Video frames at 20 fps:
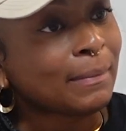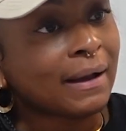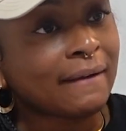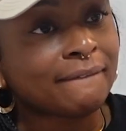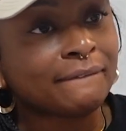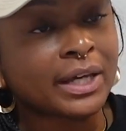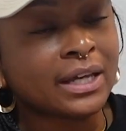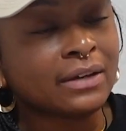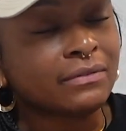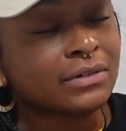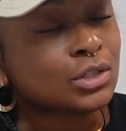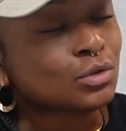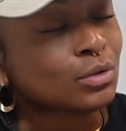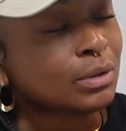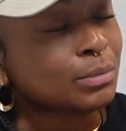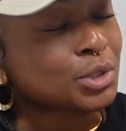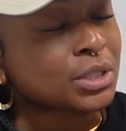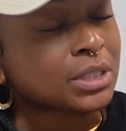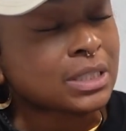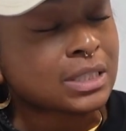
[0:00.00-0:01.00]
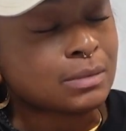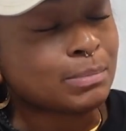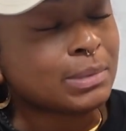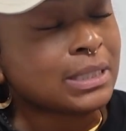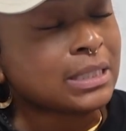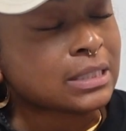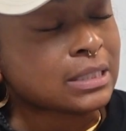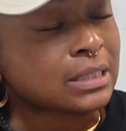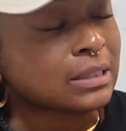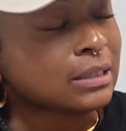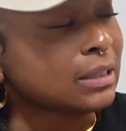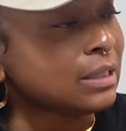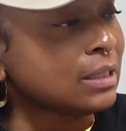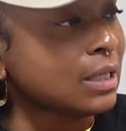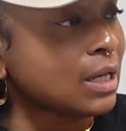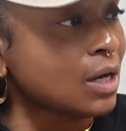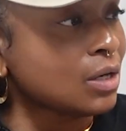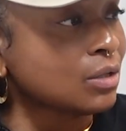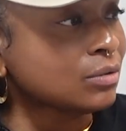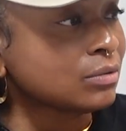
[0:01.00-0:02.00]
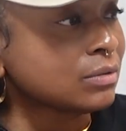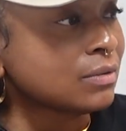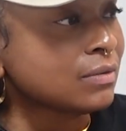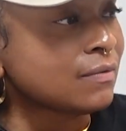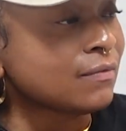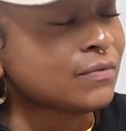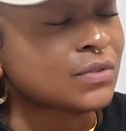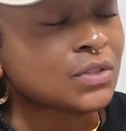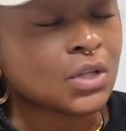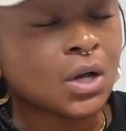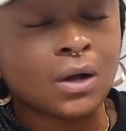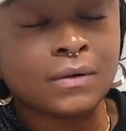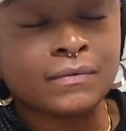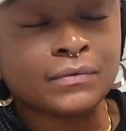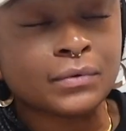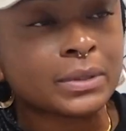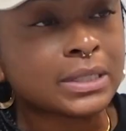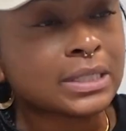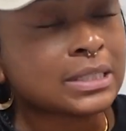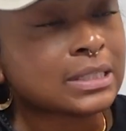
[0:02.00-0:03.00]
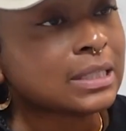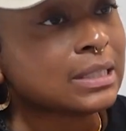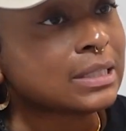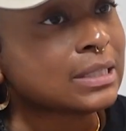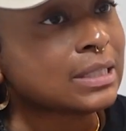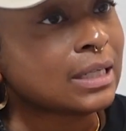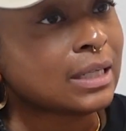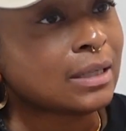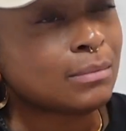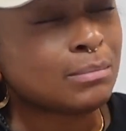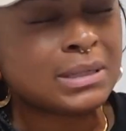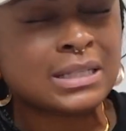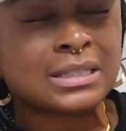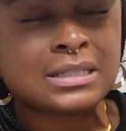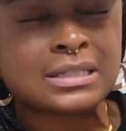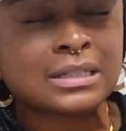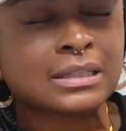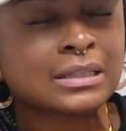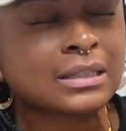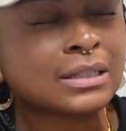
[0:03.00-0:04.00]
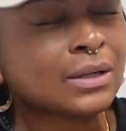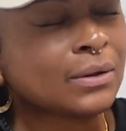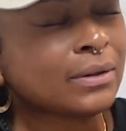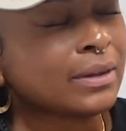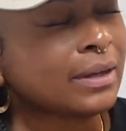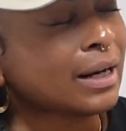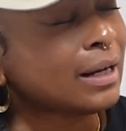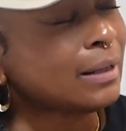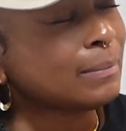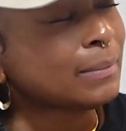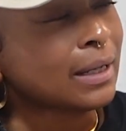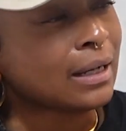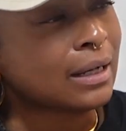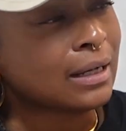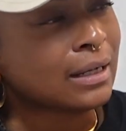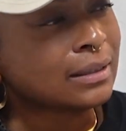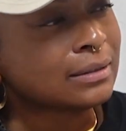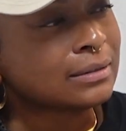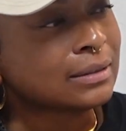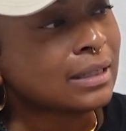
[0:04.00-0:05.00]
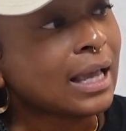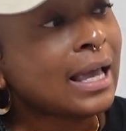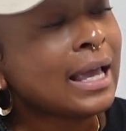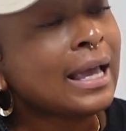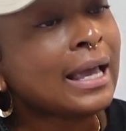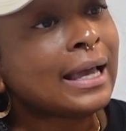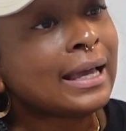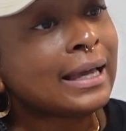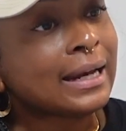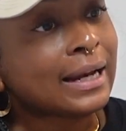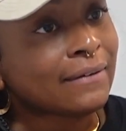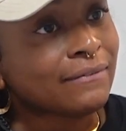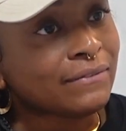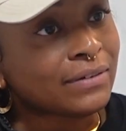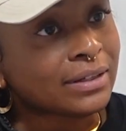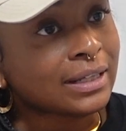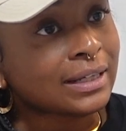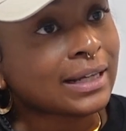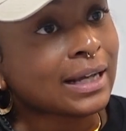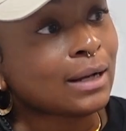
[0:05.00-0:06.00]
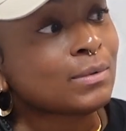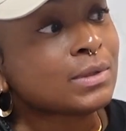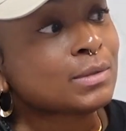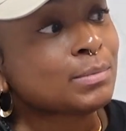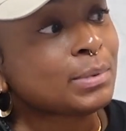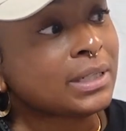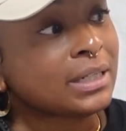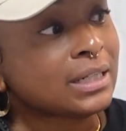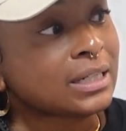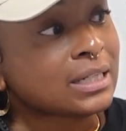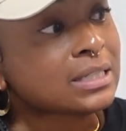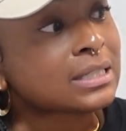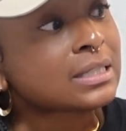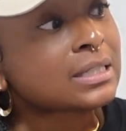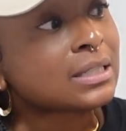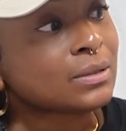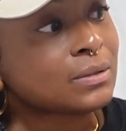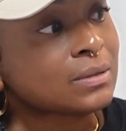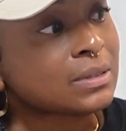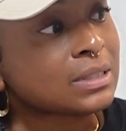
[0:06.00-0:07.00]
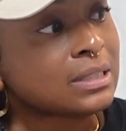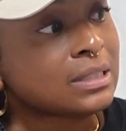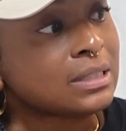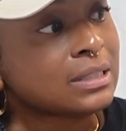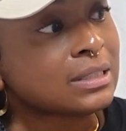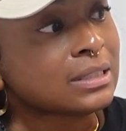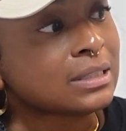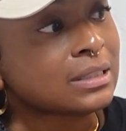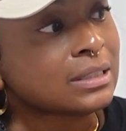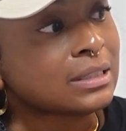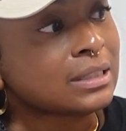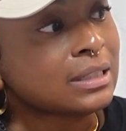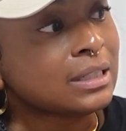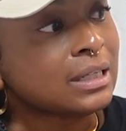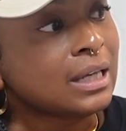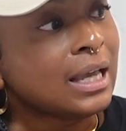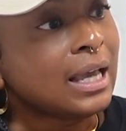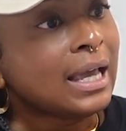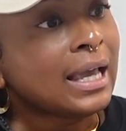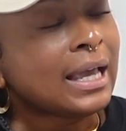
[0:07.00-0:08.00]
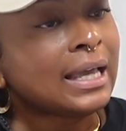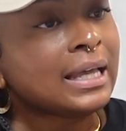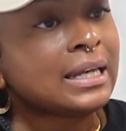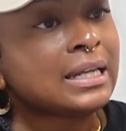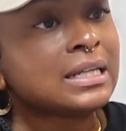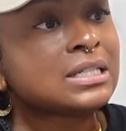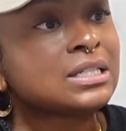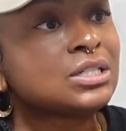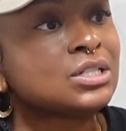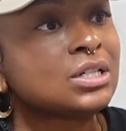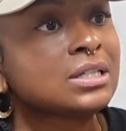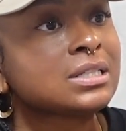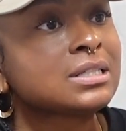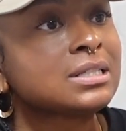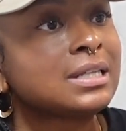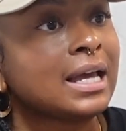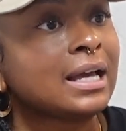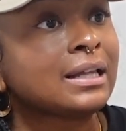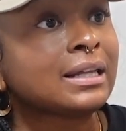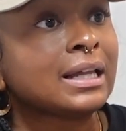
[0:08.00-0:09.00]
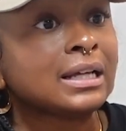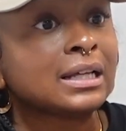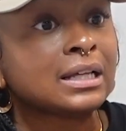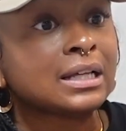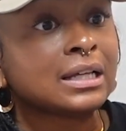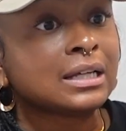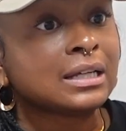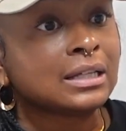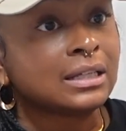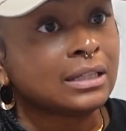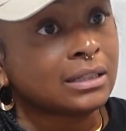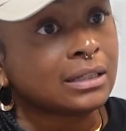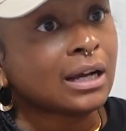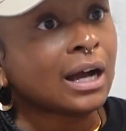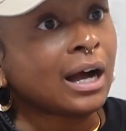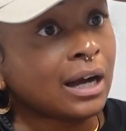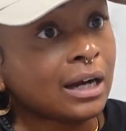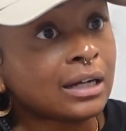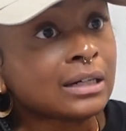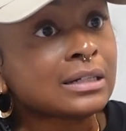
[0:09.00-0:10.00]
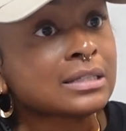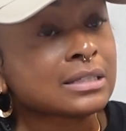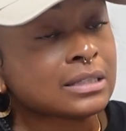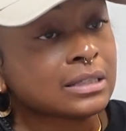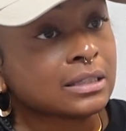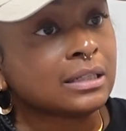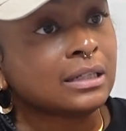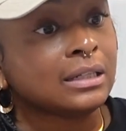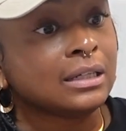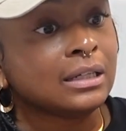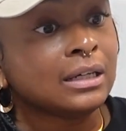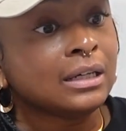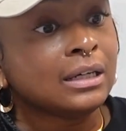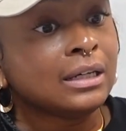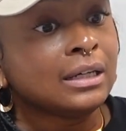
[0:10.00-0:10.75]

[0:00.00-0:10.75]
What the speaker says: my favorite scripture is be still and know. Ooh. Psalm 46:10, be still and know that I'm God. And I felt like I was put in a still season. And it's just now, like, honestly,